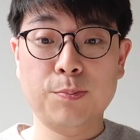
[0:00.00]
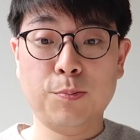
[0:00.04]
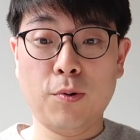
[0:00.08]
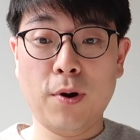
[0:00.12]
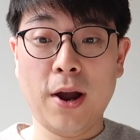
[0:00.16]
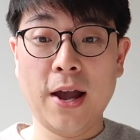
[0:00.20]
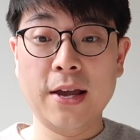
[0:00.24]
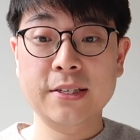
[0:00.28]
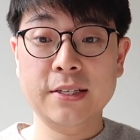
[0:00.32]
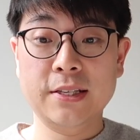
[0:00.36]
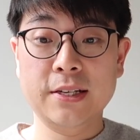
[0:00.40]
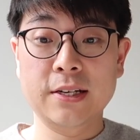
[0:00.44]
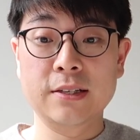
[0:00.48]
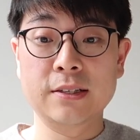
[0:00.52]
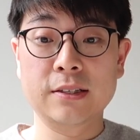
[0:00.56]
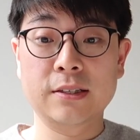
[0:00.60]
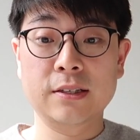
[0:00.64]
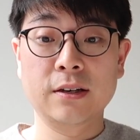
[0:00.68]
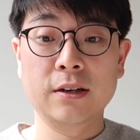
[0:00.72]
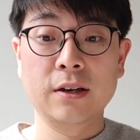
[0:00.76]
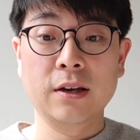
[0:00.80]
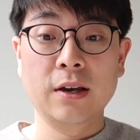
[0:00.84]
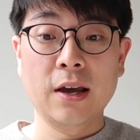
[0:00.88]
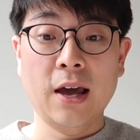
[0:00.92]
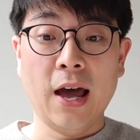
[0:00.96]

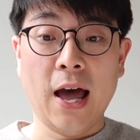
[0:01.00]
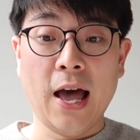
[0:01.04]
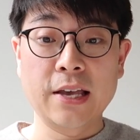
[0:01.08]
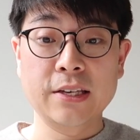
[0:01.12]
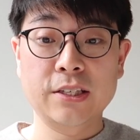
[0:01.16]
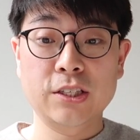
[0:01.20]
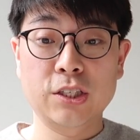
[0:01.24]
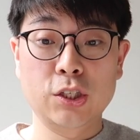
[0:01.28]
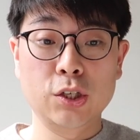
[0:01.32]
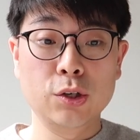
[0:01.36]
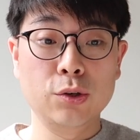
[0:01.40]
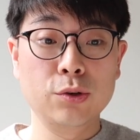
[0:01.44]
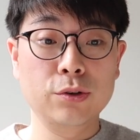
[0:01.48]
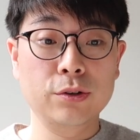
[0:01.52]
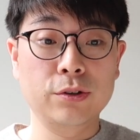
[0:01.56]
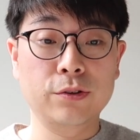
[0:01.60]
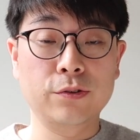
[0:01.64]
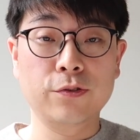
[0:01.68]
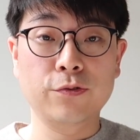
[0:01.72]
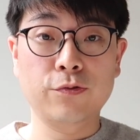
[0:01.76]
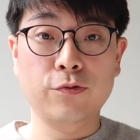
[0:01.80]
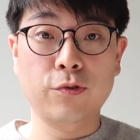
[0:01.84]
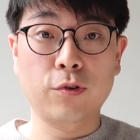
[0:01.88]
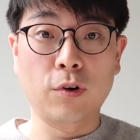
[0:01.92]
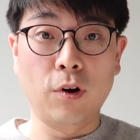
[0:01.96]
precedent has
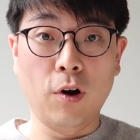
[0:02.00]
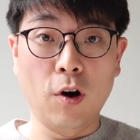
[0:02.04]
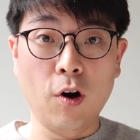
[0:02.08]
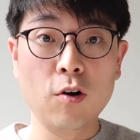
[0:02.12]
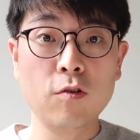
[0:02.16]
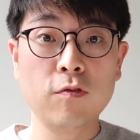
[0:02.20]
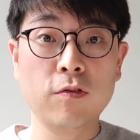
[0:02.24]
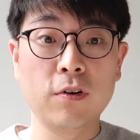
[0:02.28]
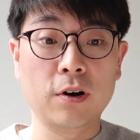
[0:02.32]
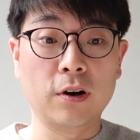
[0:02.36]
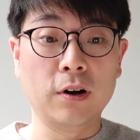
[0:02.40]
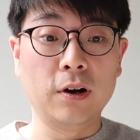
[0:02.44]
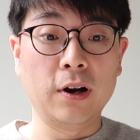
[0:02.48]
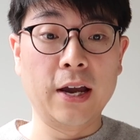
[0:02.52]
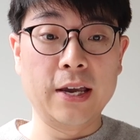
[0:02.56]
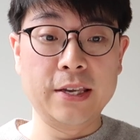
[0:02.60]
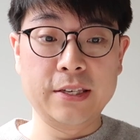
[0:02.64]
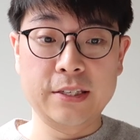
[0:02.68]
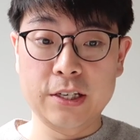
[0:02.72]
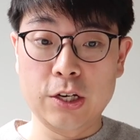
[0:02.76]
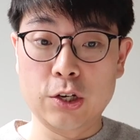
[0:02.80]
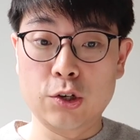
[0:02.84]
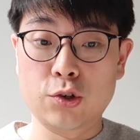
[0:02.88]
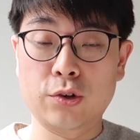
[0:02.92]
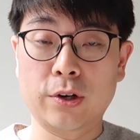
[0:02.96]
stood for over a
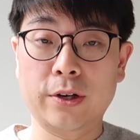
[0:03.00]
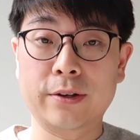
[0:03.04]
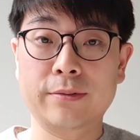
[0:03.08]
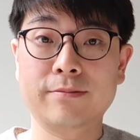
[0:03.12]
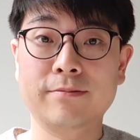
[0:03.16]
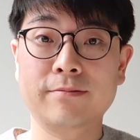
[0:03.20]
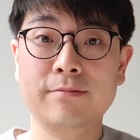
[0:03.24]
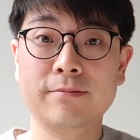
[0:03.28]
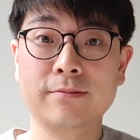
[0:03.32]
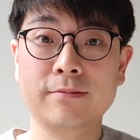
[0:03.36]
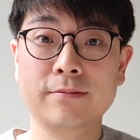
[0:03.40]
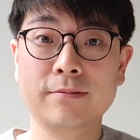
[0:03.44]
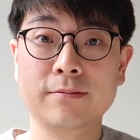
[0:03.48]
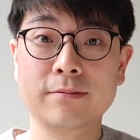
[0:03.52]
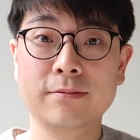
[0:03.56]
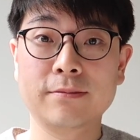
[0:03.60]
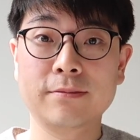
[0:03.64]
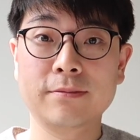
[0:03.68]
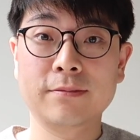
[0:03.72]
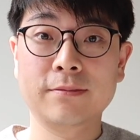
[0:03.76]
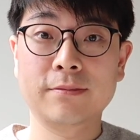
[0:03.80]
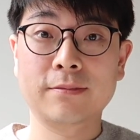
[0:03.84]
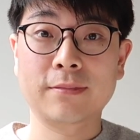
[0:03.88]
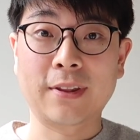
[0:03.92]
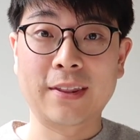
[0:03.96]
century.
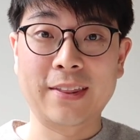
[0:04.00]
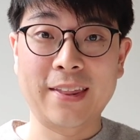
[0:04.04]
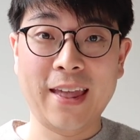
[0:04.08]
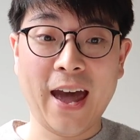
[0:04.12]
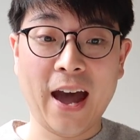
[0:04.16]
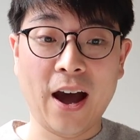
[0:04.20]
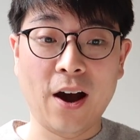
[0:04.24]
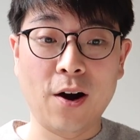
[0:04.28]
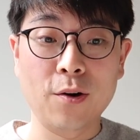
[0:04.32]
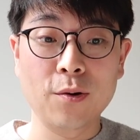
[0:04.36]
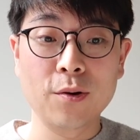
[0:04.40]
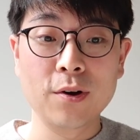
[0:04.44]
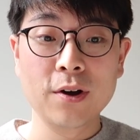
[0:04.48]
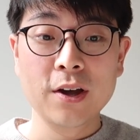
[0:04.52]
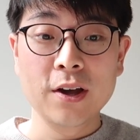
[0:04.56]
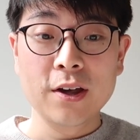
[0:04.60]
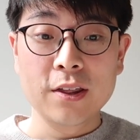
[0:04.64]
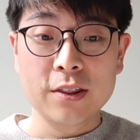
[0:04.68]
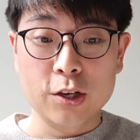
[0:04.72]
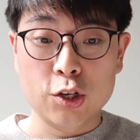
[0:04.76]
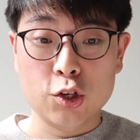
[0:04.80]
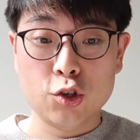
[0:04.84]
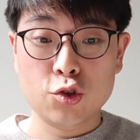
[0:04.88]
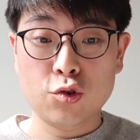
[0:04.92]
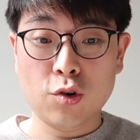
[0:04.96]
Now,
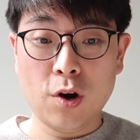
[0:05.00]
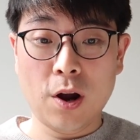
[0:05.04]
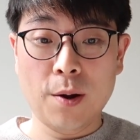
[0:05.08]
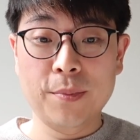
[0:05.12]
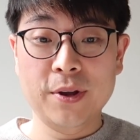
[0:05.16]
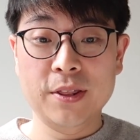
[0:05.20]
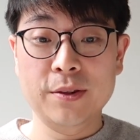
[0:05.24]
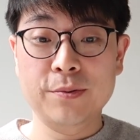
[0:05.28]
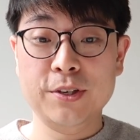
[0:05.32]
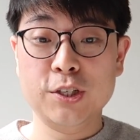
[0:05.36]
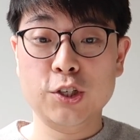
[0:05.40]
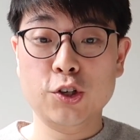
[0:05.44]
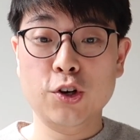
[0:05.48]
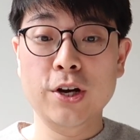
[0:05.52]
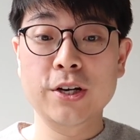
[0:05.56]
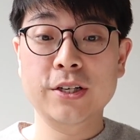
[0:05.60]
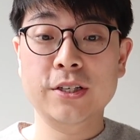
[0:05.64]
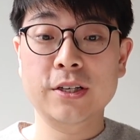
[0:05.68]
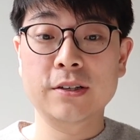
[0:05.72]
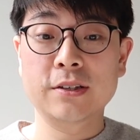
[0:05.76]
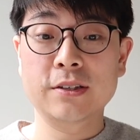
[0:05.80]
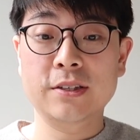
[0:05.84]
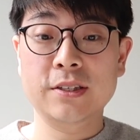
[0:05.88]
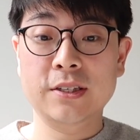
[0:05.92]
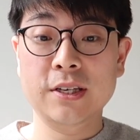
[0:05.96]
the Trump
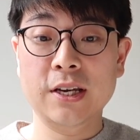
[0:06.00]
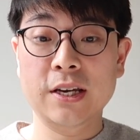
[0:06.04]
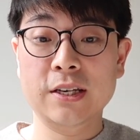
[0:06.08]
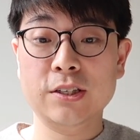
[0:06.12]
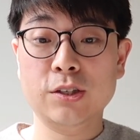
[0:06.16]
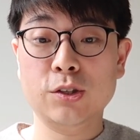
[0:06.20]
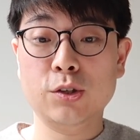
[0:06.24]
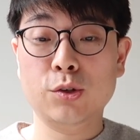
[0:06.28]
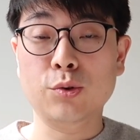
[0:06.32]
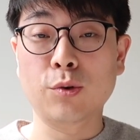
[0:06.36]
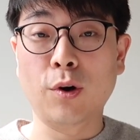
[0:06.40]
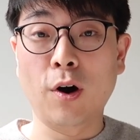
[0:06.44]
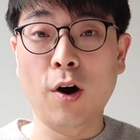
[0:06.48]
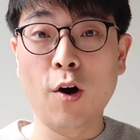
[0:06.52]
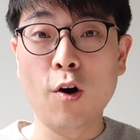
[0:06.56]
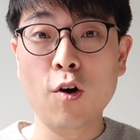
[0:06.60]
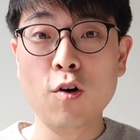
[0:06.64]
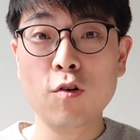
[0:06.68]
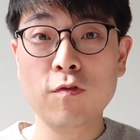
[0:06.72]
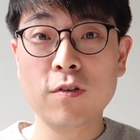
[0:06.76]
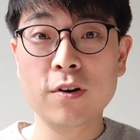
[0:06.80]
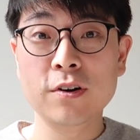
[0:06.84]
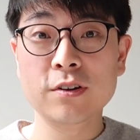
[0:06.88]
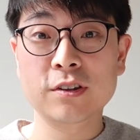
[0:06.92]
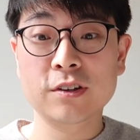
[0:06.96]
administration seeks to
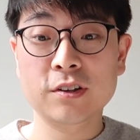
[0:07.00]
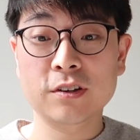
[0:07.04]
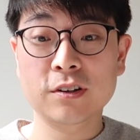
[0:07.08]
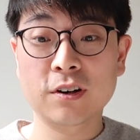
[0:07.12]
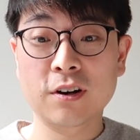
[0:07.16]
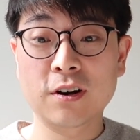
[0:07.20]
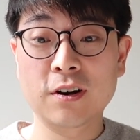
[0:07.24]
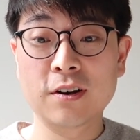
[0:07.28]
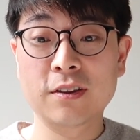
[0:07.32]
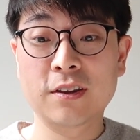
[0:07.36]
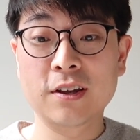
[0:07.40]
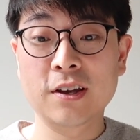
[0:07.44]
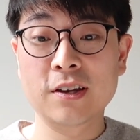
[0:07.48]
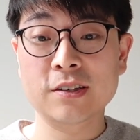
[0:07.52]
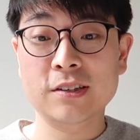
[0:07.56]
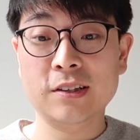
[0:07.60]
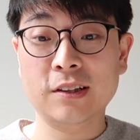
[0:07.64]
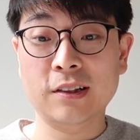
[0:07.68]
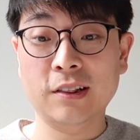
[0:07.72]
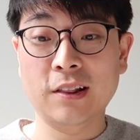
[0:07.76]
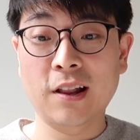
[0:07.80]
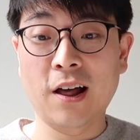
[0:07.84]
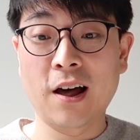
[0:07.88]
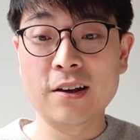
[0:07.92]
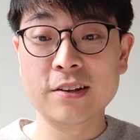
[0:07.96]
overturn this
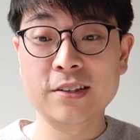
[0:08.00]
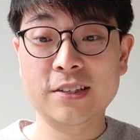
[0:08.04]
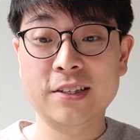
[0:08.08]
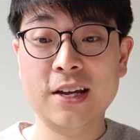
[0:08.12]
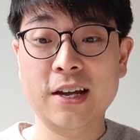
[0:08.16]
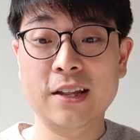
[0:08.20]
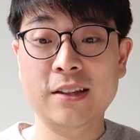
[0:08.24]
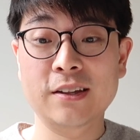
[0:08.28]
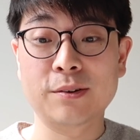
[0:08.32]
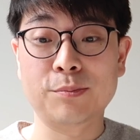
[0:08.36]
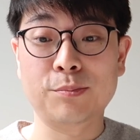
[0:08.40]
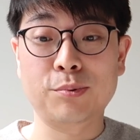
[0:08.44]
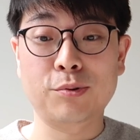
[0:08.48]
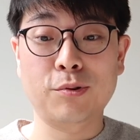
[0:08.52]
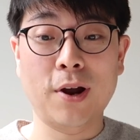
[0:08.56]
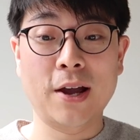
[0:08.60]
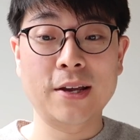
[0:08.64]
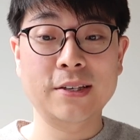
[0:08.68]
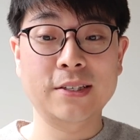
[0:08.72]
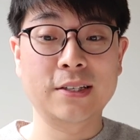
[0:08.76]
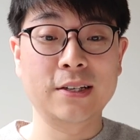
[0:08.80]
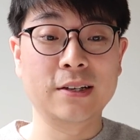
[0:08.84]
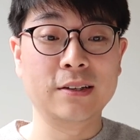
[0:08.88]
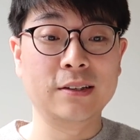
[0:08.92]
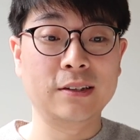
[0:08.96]
long-standing
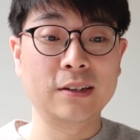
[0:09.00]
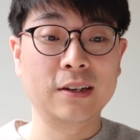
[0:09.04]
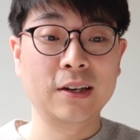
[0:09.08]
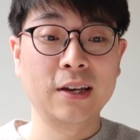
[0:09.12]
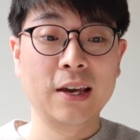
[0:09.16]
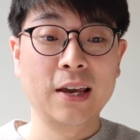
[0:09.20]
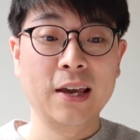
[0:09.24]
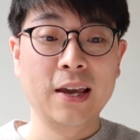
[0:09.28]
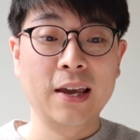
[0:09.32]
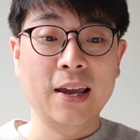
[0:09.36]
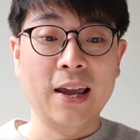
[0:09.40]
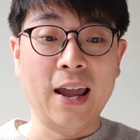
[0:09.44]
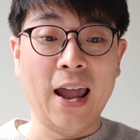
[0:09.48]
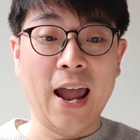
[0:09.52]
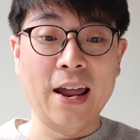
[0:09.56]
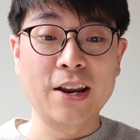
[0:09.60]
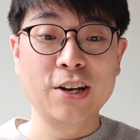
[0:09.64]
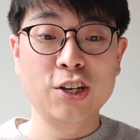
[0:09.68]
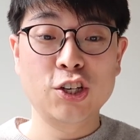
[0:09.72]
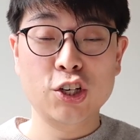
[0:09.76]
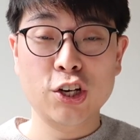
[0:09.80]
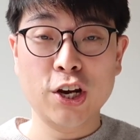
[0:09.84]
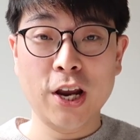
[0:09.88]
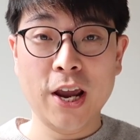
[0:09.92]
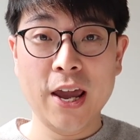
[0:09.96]
precedent
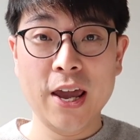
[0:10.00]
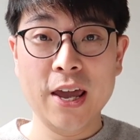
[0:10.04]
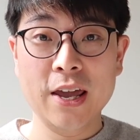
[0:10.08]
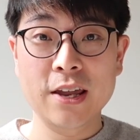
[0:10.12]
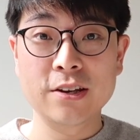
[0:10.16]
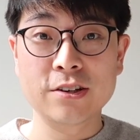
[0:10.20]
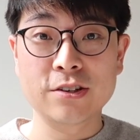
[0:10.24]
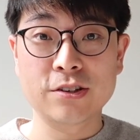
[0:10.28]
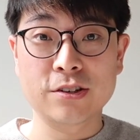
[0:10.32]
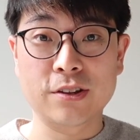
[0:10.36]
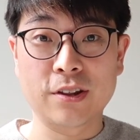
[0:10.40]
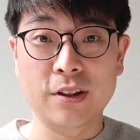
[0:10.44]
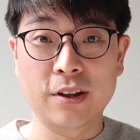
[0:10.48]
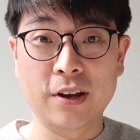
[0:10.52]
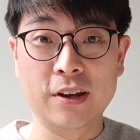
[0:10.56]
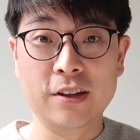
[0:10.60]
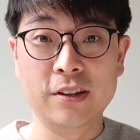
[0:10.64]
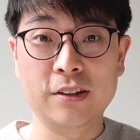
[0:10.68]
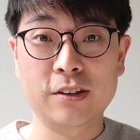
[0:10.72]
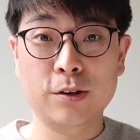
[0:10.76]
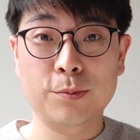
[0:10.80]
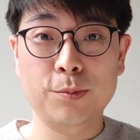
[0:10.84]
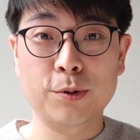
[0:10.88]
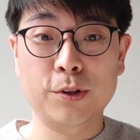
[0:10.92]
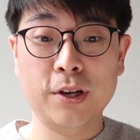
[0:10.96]
and change the
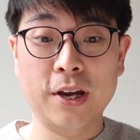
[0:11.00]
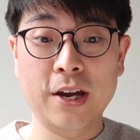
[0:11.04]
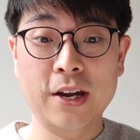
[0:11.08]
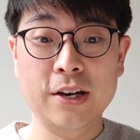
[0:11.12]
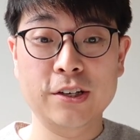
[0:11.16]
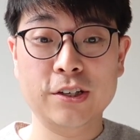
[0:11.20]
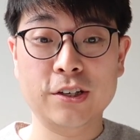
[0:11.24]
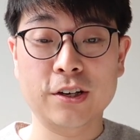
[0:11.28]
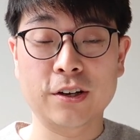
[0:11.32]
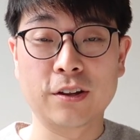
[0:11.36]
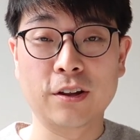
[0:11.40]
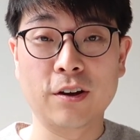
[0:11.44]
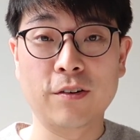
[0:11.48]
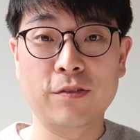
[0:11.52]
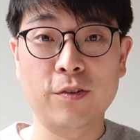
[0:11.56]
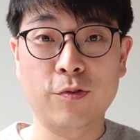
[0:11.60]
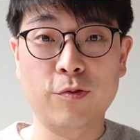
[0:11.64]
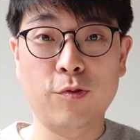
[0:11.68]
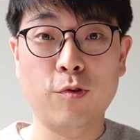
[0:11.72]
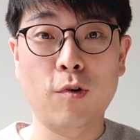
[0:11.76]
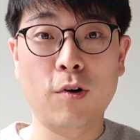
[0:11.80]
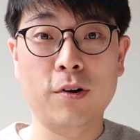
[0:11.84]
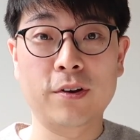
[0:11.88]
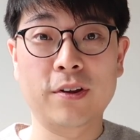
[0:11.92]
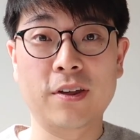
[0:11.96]
interpretation of the
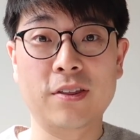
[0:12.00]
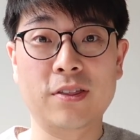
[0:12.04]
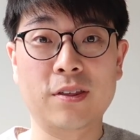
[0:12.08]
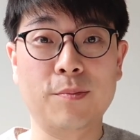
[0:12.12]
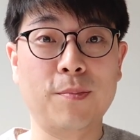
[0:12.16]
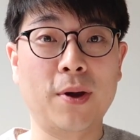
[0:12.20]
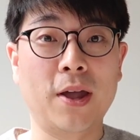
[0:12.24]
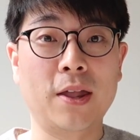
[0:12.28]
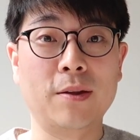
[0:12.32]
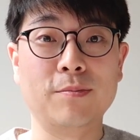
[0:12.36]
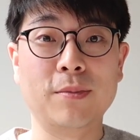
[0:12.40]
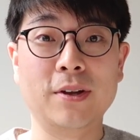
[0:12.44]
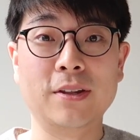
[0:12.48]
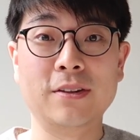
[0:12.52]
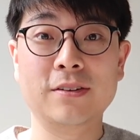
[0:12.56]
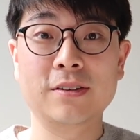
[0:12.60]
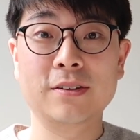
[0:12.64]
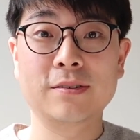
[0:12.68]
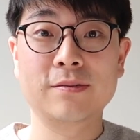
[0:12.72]
14th Amendment.